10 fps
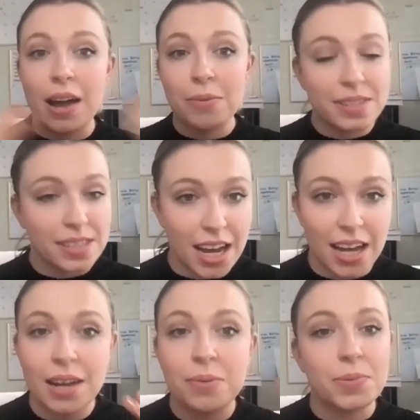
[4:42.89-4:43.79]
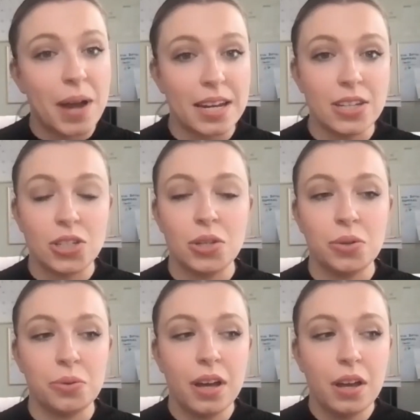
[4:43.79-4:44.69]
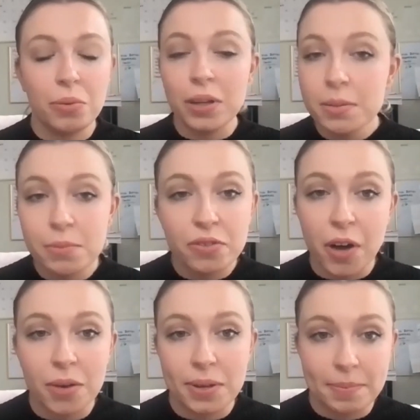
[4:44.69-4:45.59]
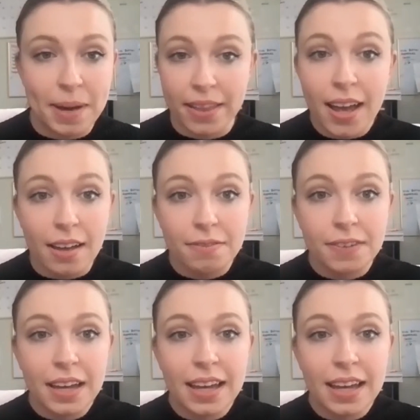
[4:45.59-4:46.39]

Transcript: I was done. I was ready to really move on with my life.